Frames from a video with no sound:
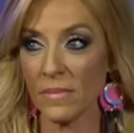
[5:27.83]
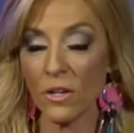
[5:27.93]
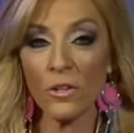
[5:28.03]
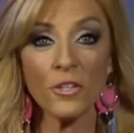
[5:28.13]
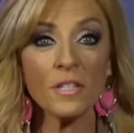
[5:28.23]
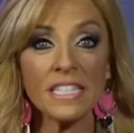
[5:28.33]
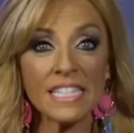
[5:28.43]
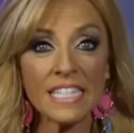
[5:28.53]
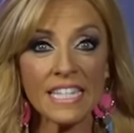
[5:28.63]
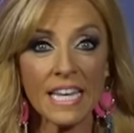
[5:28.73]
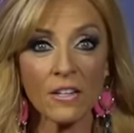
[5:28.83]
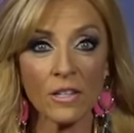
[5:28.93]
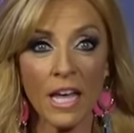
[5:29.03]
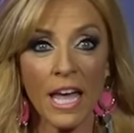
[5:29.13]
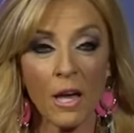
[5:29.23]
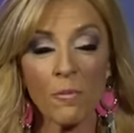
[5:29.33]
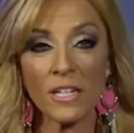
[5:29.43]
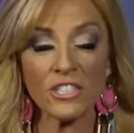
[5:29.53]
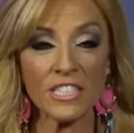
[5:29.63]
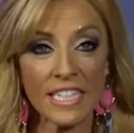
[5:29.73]
Or you could sit down and
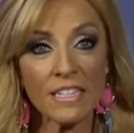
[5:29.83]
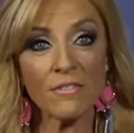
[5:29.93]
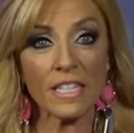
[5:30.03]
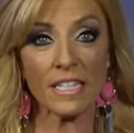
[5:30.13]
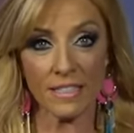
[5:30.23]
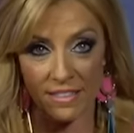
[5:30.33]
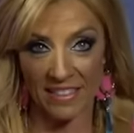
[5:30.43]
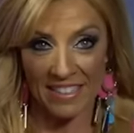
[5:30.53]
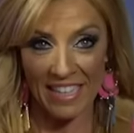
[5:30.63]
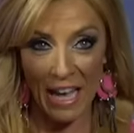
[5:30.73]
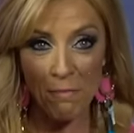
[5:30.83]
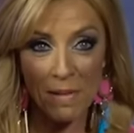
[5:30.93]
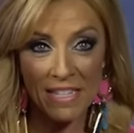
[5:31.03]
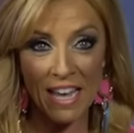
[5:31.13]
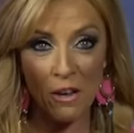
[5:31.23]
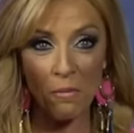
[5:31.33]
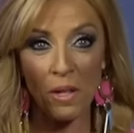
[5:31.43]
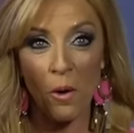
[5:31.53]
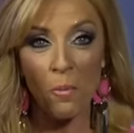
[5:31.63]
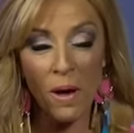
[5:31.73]
watch T V and miss out on
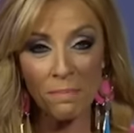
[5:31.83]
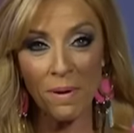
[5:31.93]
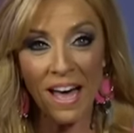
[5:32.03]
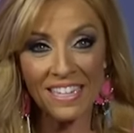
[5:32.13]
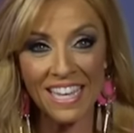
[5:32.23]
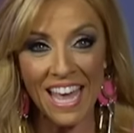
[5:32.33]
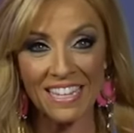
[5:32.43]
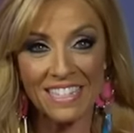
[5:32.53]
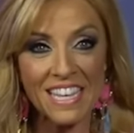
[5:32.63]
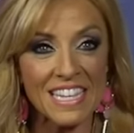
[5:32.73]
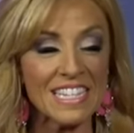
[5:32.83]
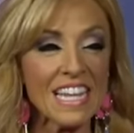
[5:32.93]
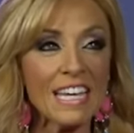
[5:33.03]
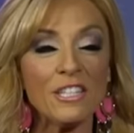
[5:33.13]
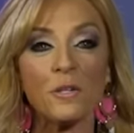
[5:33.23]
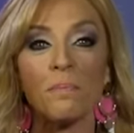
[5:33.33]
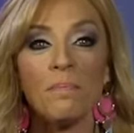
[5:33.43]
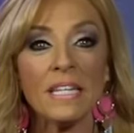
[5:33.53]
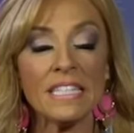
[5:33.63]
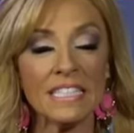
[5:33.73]
one podcast that could take your
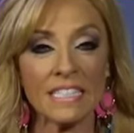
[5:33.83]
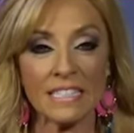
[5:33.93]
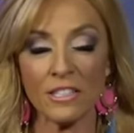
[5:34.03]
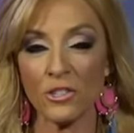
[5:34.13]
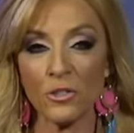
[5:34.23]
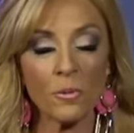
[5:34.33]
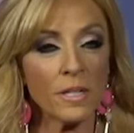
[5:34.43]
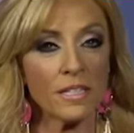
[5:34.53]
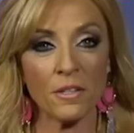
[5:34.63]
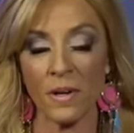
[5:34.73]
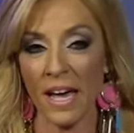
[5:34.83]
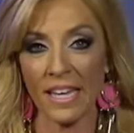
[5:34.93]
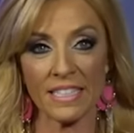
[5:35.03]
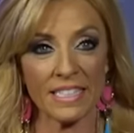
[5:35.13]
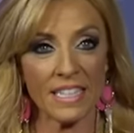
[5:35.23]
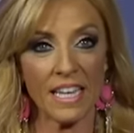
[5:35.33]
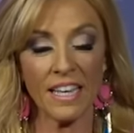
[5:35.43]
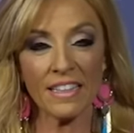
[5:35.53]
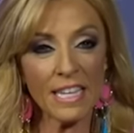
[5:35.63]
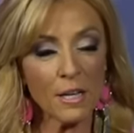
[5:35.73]
business to soaring new heights.
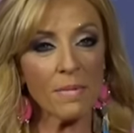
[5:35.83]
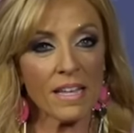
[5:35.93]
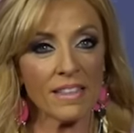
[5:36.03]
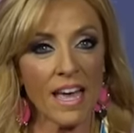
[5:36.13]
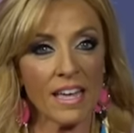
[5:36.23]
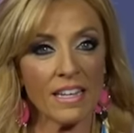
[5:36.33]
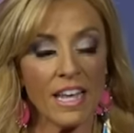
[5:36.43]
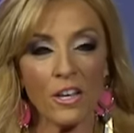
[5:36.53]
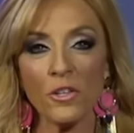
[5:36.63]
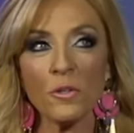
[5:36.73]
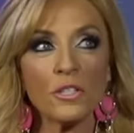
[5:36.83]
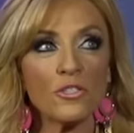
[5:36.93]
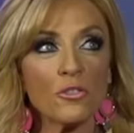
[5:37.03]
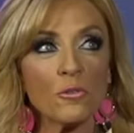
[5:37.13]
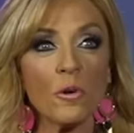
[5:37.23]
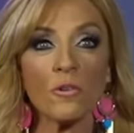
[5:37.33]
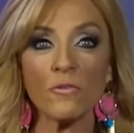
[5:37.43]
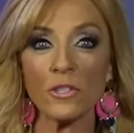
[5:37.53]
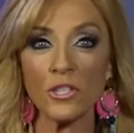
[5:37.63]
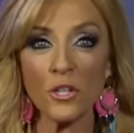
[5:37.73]
Think about that. You could scroll
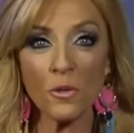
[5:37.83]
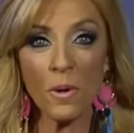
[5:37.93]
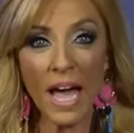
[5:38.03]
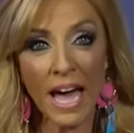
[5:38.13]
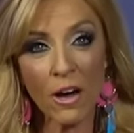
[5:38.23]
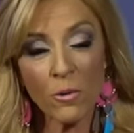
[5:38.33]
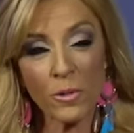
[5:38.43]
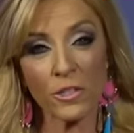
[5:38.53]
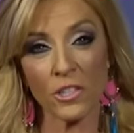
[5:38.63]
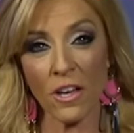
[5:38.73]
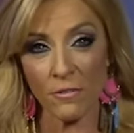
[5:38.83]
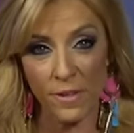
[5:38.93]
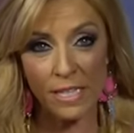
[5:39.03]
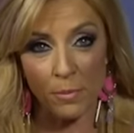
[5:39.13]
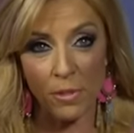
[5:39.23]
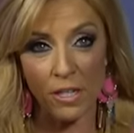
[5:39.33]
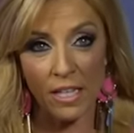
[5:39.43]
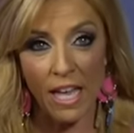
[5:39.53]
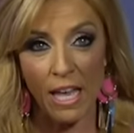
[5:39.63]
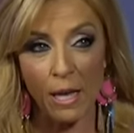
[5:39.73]
for two hours on Facebook
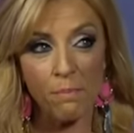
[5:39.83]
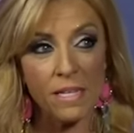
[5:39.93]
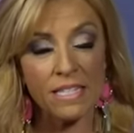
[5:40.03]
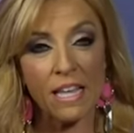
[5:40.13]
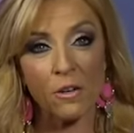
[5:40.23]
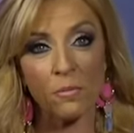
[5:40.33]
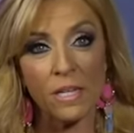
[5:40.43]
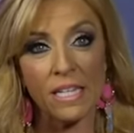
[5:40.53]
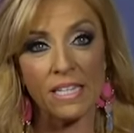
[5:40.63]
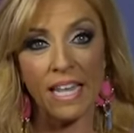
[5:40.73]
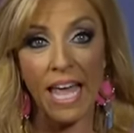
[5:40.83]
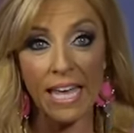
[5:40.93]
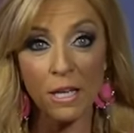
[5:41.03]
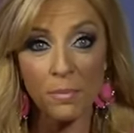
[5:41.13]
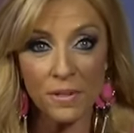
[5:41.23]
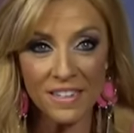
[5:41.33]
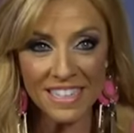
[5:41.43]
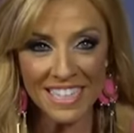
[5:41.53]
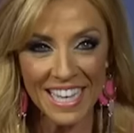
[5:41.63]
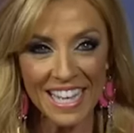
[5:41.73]
and miss out on reading a book
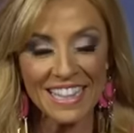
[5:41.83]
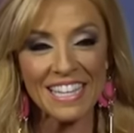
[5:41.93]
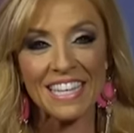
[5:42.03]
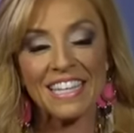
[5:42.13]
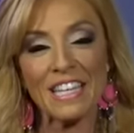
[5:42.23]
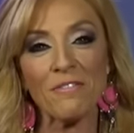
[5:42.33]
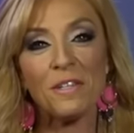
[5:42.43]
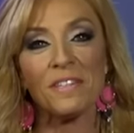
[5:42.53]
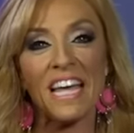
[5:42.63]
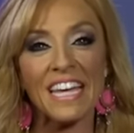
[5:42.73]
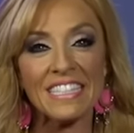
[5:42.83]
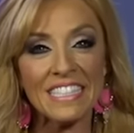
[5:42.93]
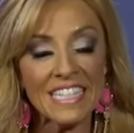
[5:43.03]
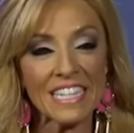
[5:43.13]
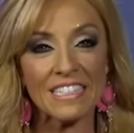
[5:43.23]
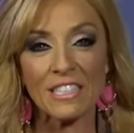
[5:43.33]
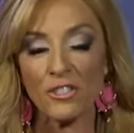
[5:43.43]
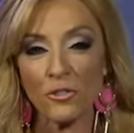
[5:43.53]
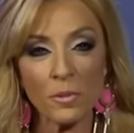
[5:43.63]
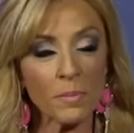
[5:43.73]
that could give you an idea to
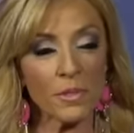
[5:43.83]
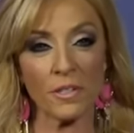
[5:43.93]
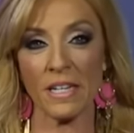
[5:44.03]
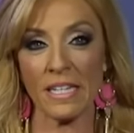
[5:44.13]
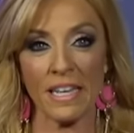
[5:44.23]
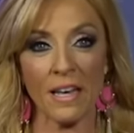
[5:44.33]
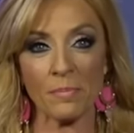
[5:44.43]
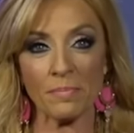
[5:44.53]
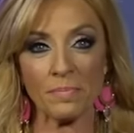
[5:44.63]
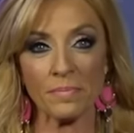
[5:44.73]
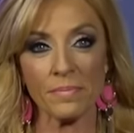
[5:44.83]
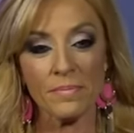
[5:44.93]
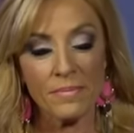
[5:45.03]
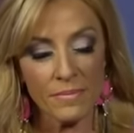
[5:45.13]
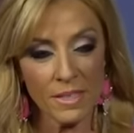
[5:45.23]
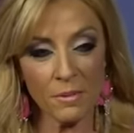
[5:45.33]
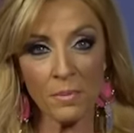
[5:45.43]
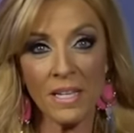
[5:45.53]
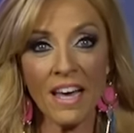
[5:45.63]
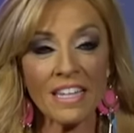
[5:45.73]
triple your income. Well, to
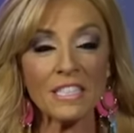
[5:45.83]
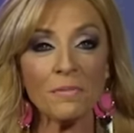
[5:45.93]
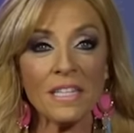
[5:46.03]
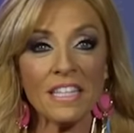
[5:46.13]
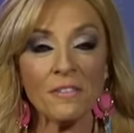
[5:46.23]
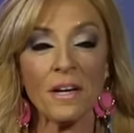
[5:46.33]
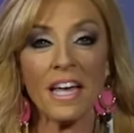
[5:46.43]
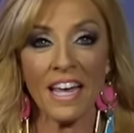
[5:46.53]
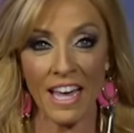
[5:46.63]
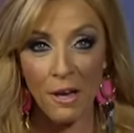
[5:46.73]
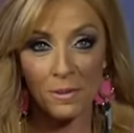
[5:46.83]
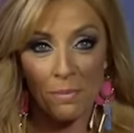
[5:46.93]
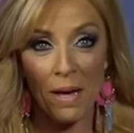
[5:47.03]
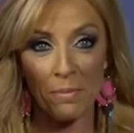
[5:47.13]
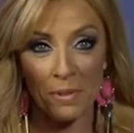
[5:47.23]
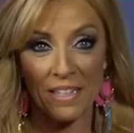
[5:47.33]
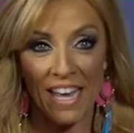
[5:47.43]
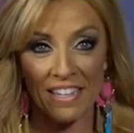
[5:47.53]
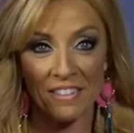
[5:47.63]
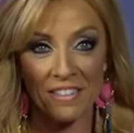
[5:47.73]
be honest with you, I was a popcorn
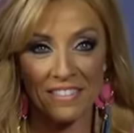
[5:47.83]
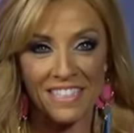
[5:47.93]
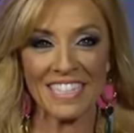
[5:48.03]
kind of girl.